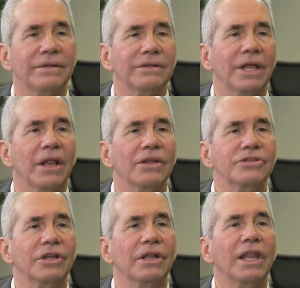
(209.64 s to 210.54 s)
Tell
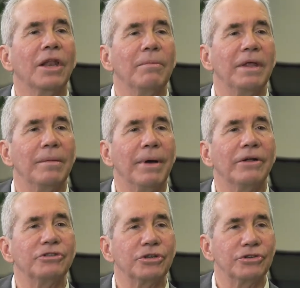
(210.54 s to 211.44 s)
us a little bit
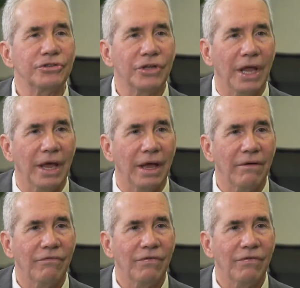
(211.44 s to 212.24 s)
about your staff.